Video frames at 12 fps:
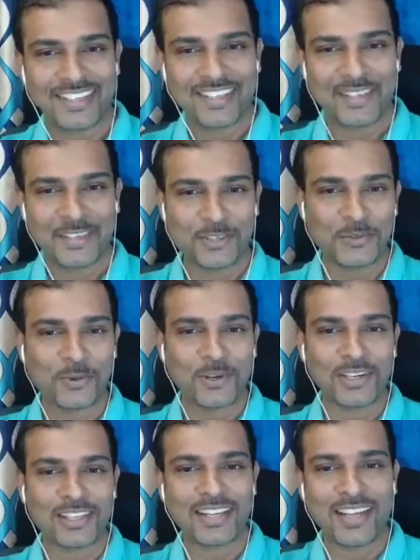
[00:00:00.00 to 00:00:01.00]
You don't
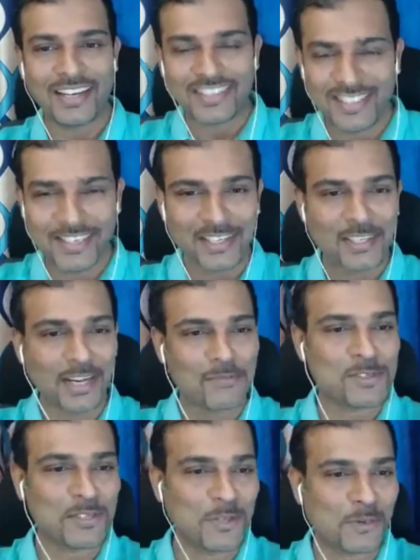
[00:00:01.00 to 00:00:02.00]
want anything, it
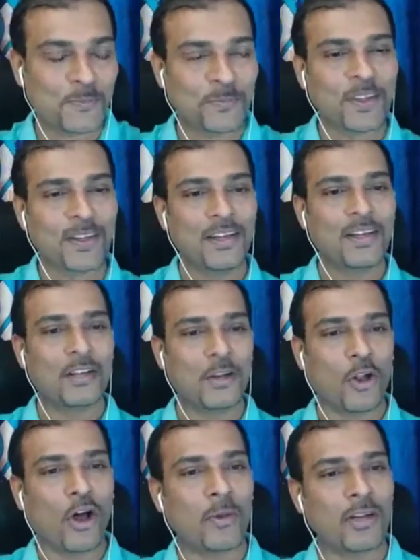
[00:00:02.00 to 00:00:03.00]
comes to you.
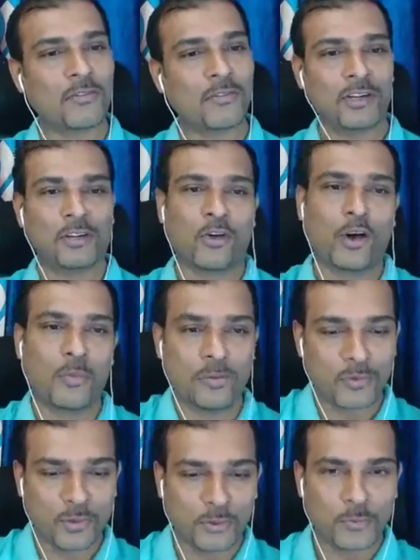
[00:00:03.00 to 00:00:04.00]
Normal, it felt normal
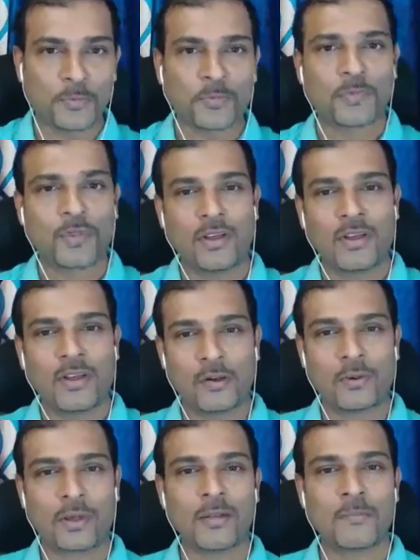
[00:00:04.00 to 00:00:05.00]
for you.
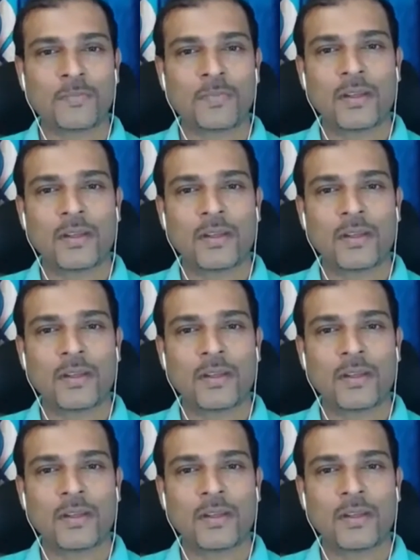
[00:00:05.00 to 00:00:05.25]
Okay,